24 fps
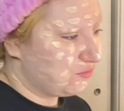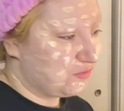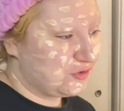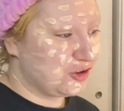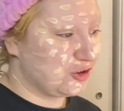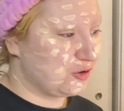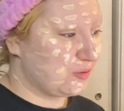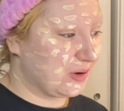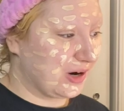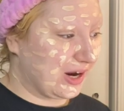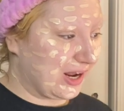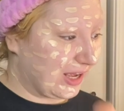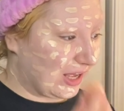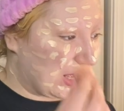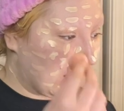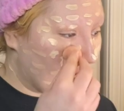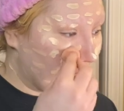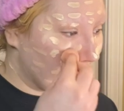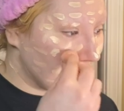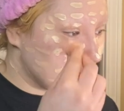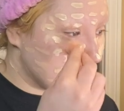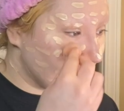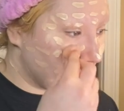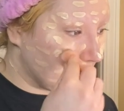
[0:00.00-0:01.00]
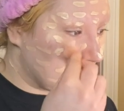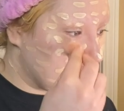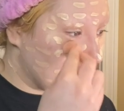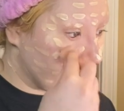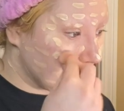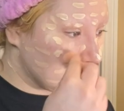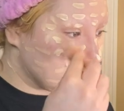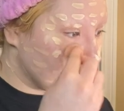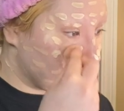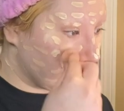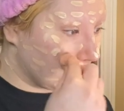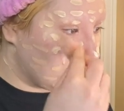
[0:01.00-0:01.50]
do what I can to be
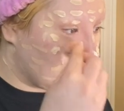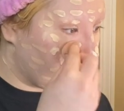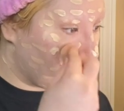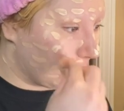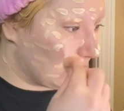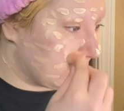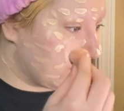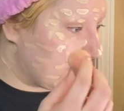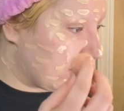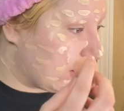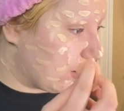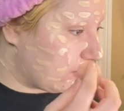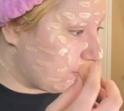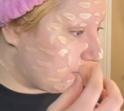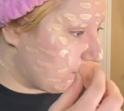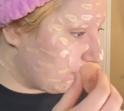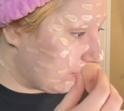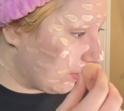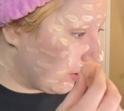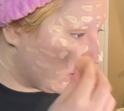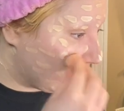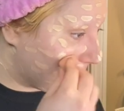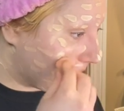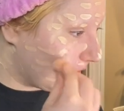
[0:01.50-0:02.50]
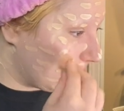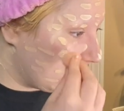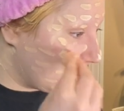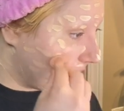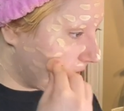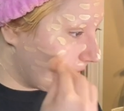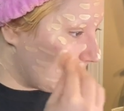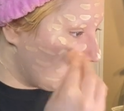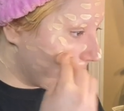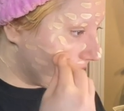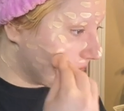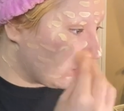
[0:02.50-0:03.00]
nice to them and help them out, but
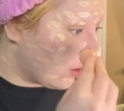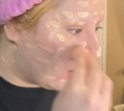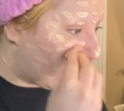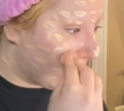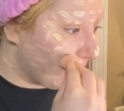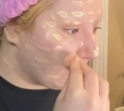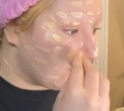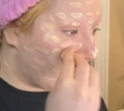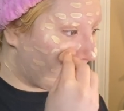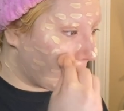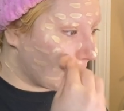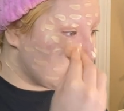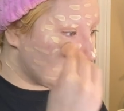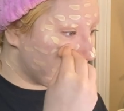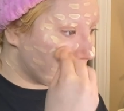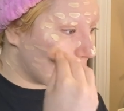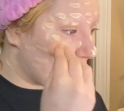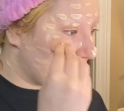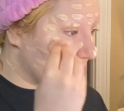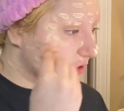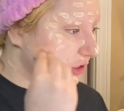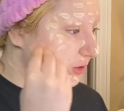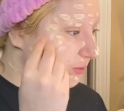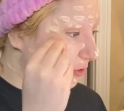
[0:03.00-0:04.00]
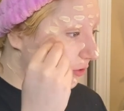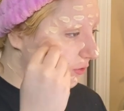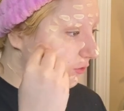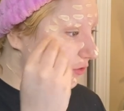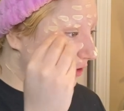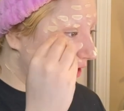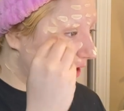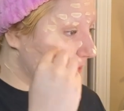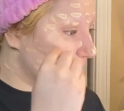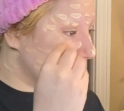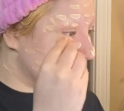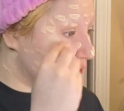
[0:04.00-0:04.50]
I'm not responsible for
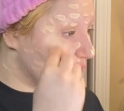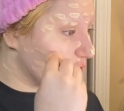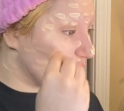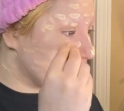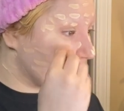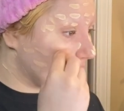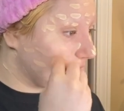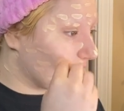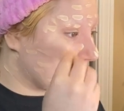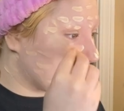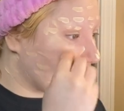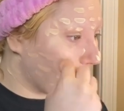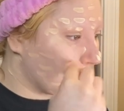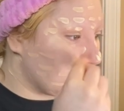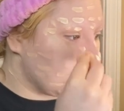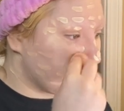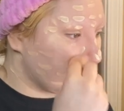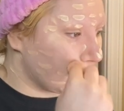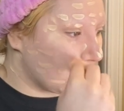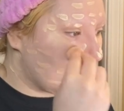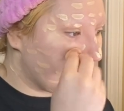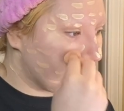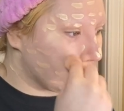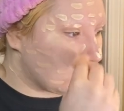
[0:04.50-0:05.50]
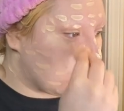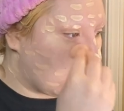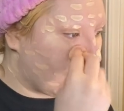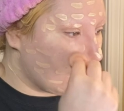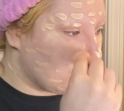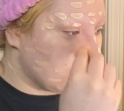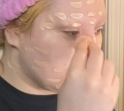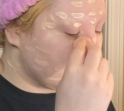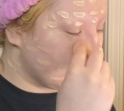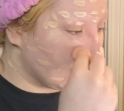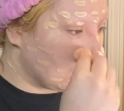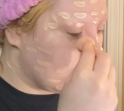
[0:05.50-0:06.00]
them choosing to come into my
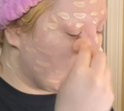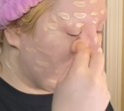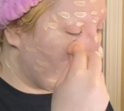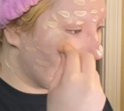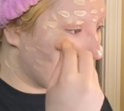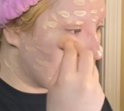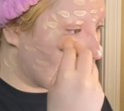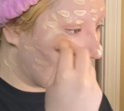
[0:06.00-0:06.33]
establishment. I'm